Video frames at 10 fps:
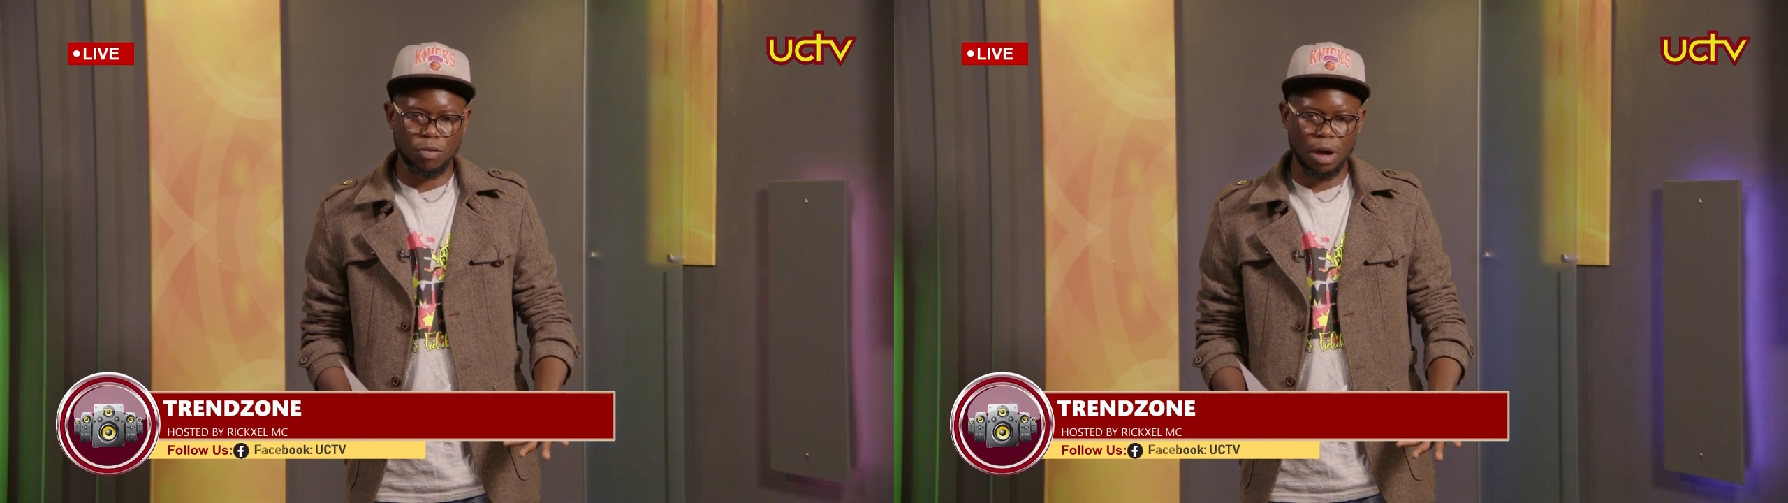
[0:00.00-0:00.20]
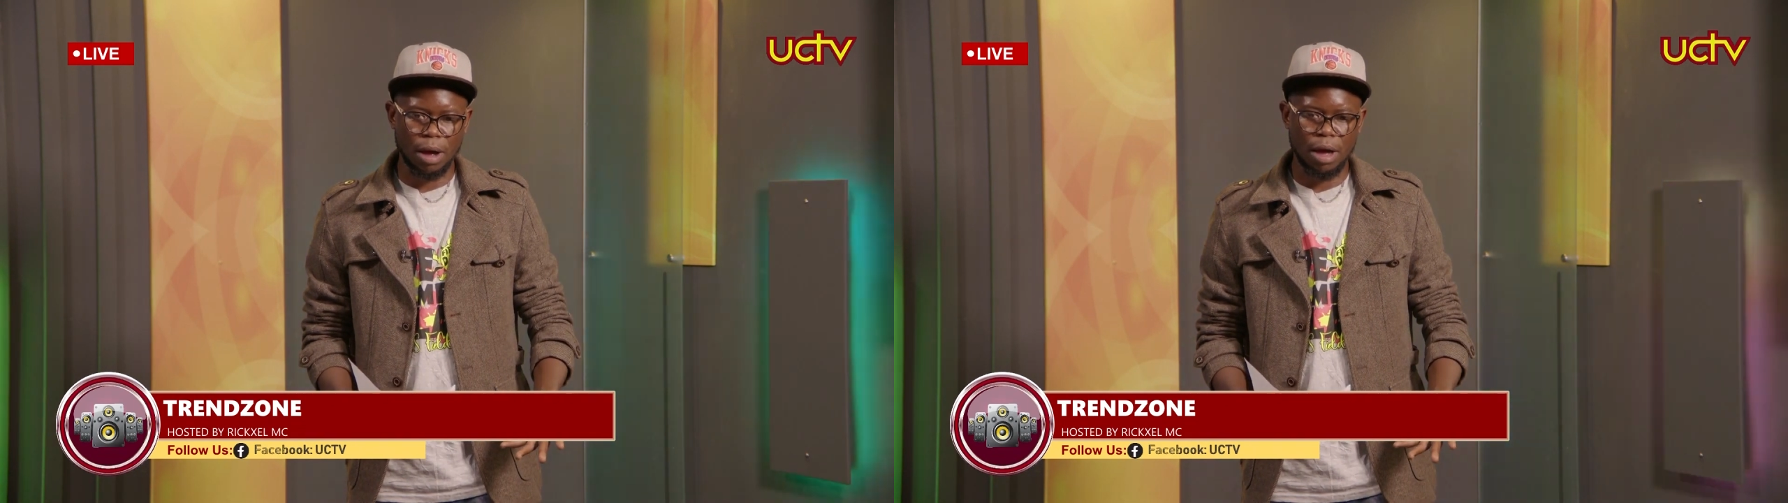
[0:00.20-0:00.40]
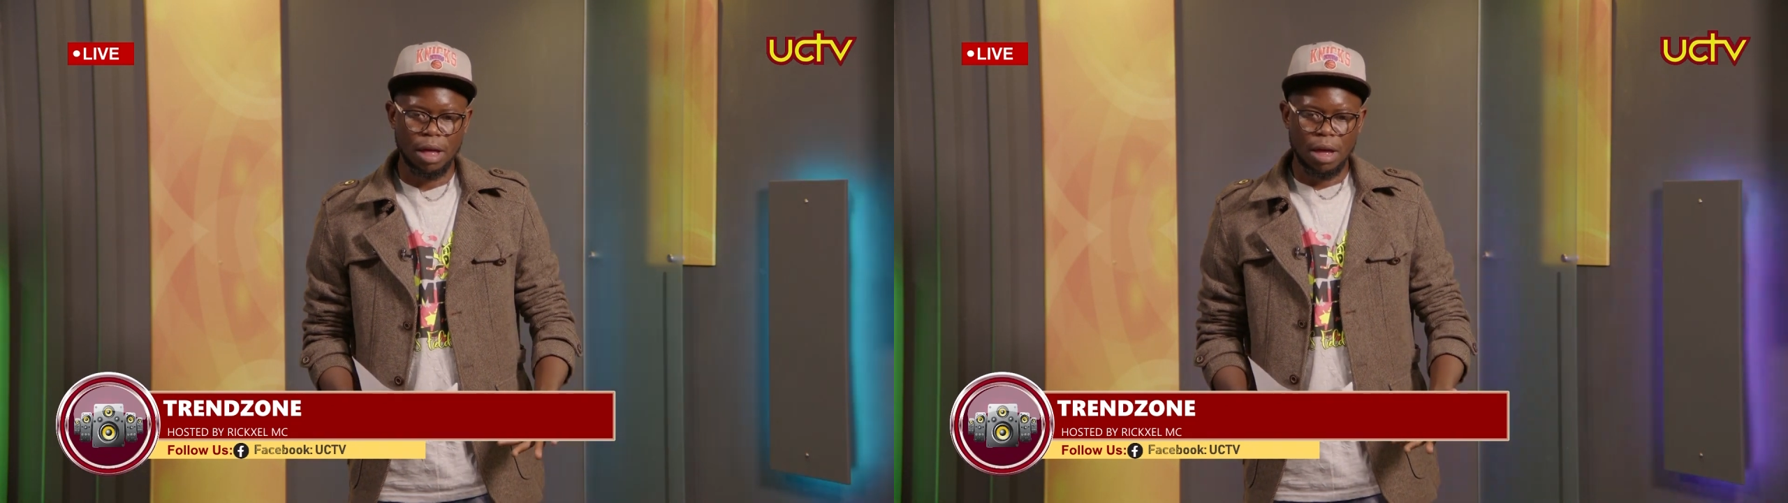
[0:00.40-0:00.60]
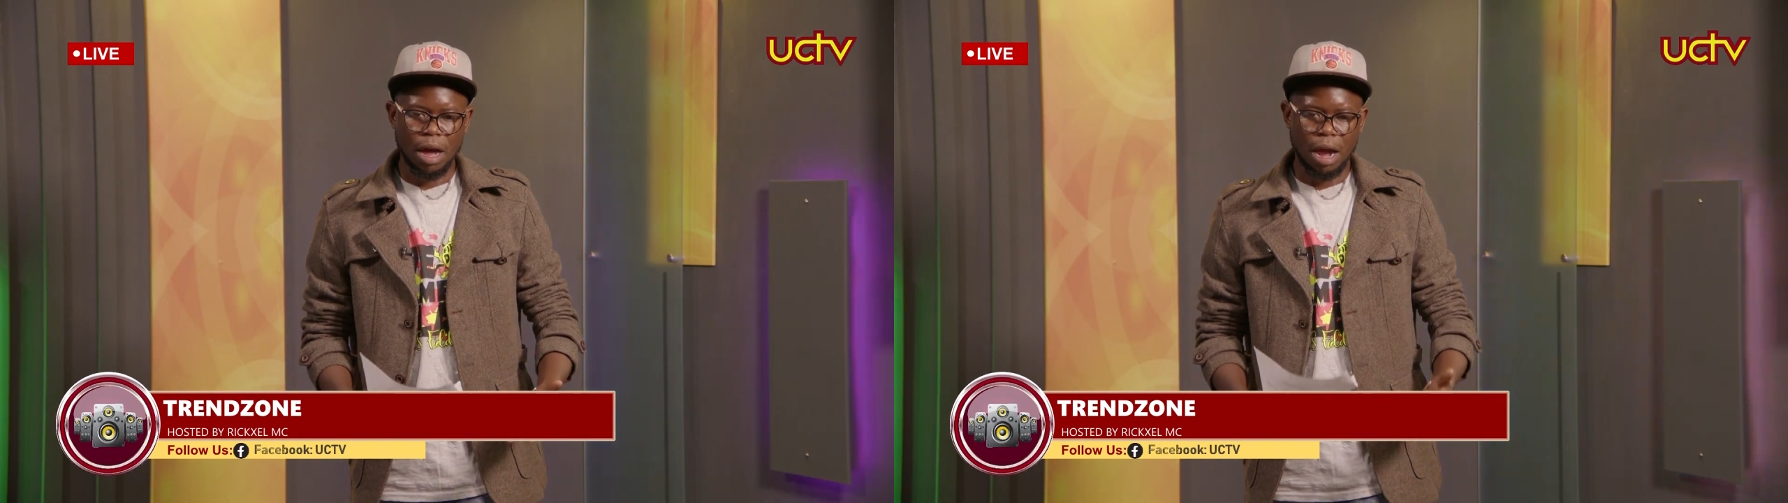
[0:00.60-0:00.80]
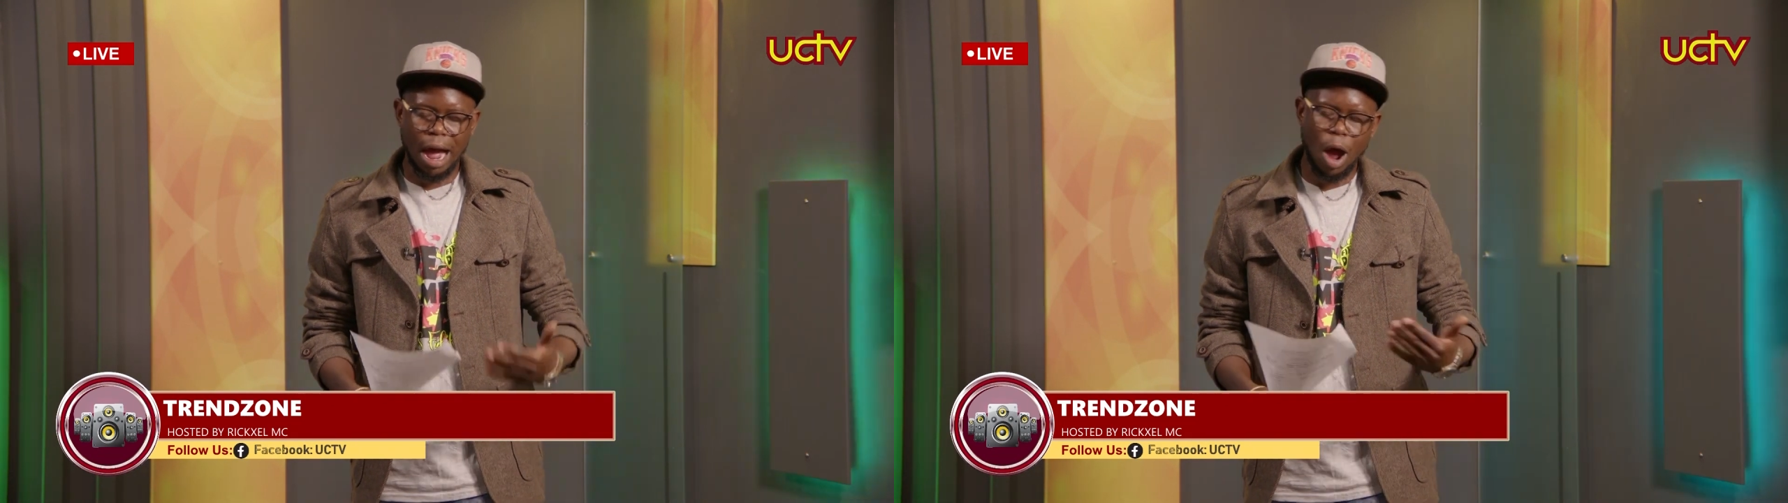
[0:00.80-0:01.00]

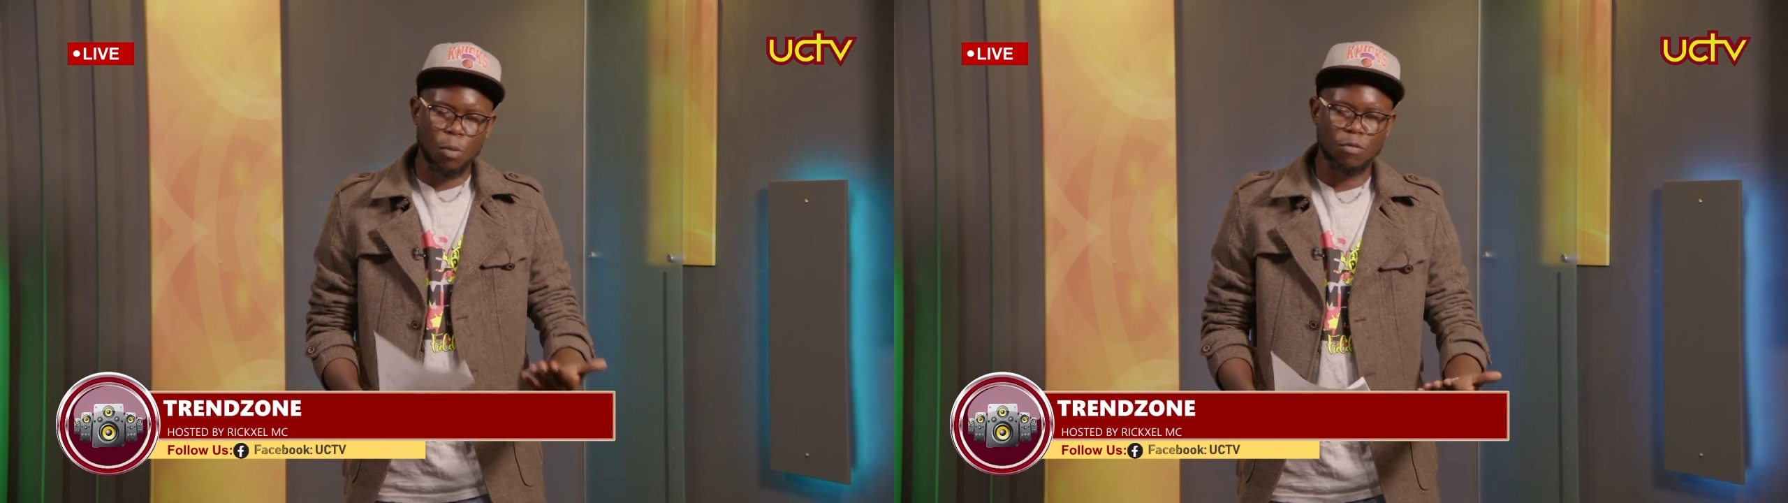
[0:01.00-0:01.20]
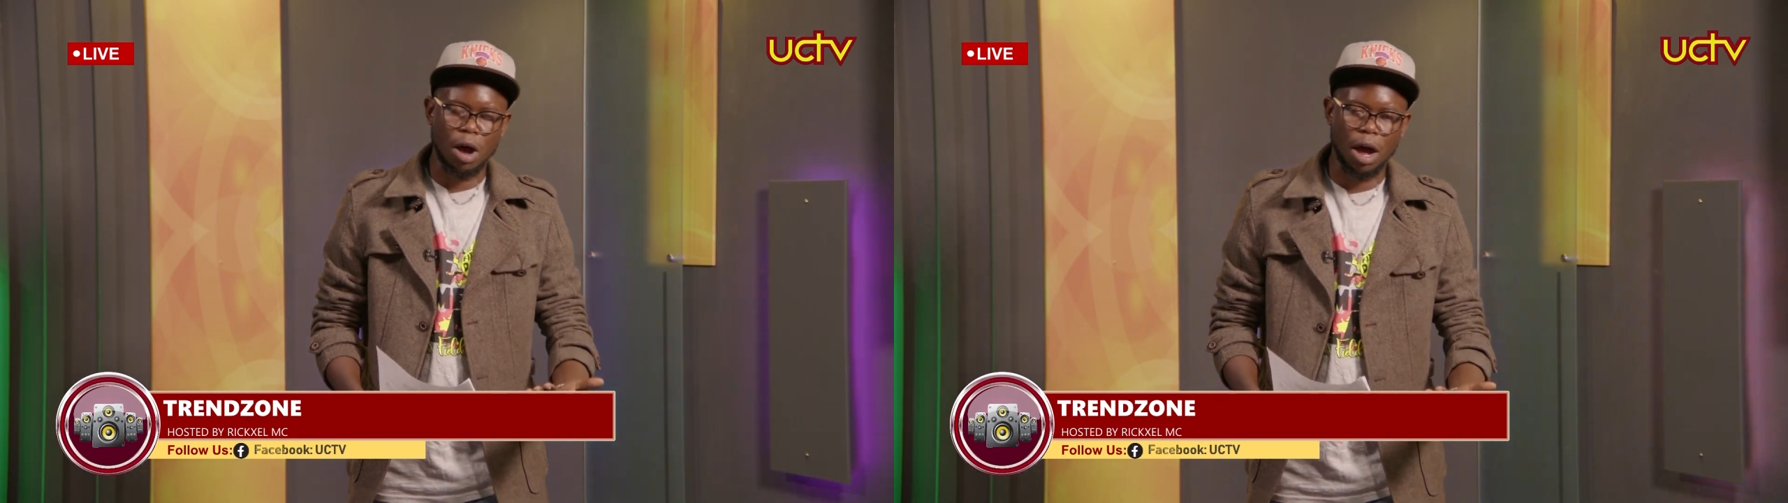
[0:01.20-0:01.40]
how